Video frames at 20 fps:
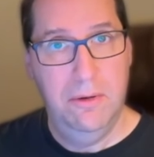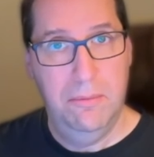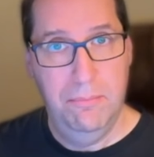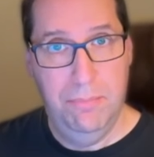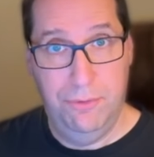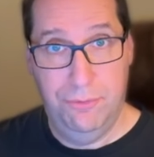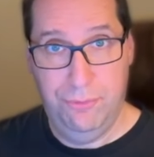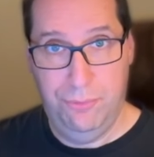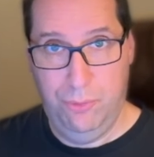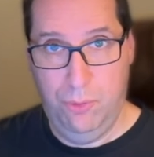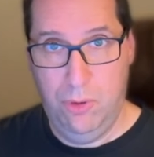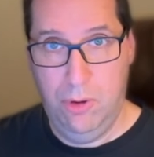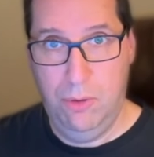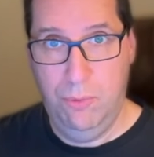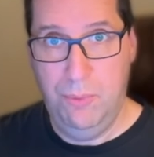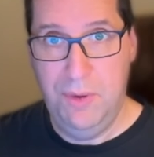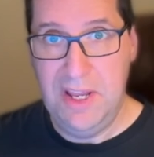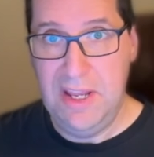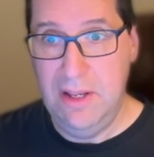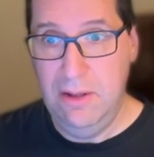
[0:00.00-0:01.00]
before
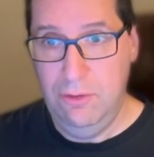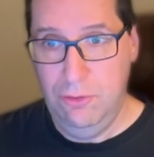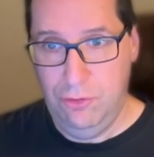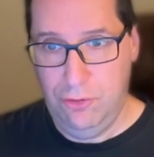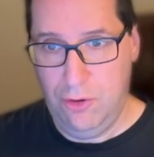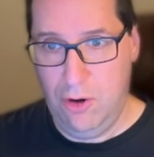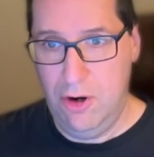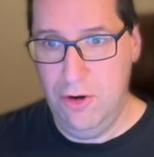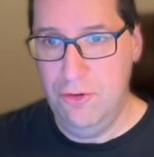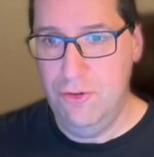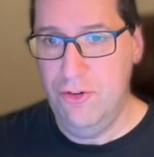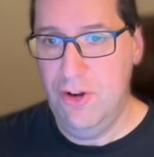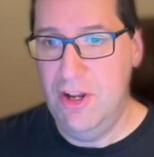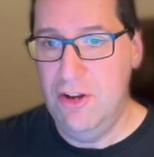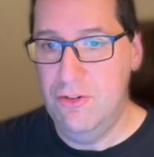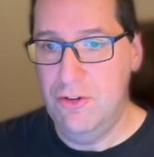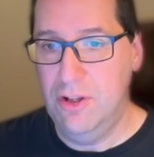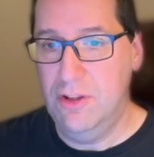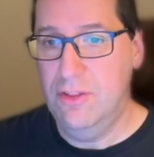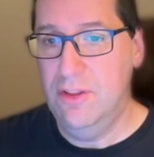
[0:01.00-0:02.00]
we start
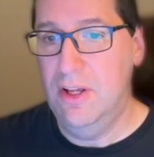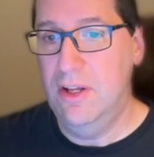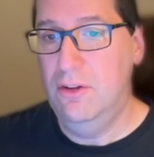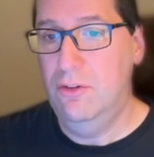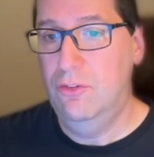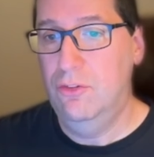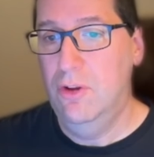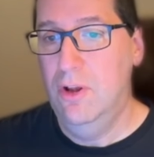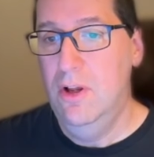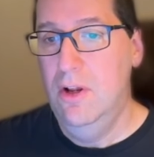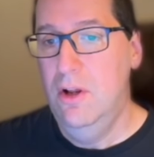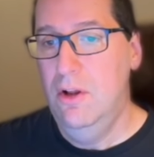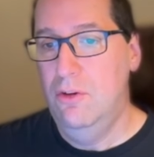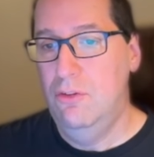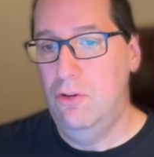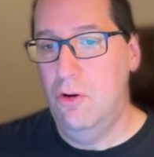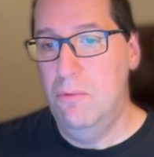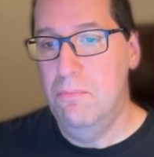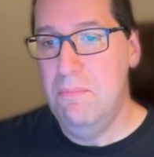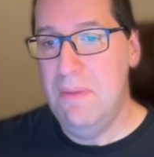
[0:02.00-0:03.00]
changing things.
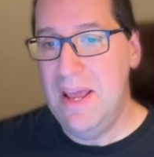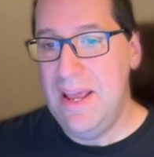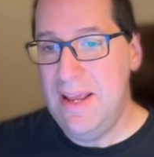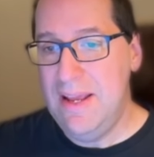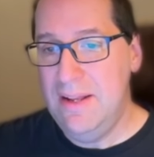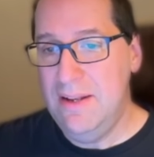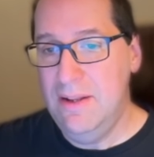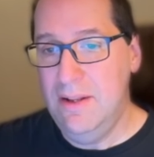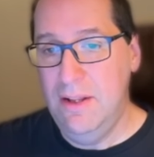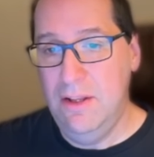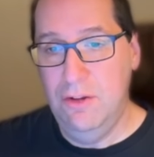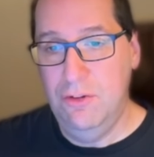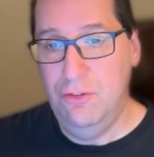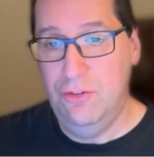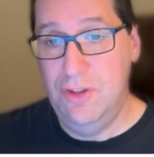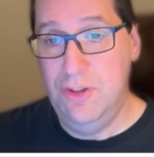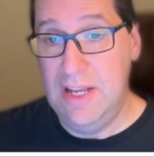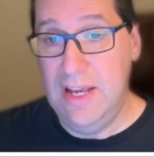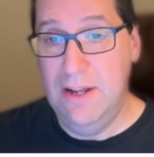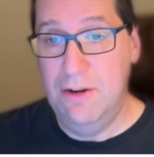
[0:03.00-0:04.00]
So main is
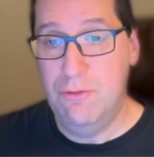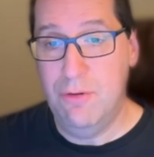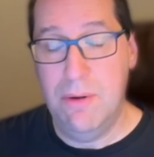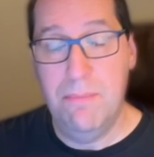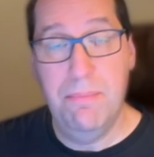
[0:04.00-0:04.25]
the entry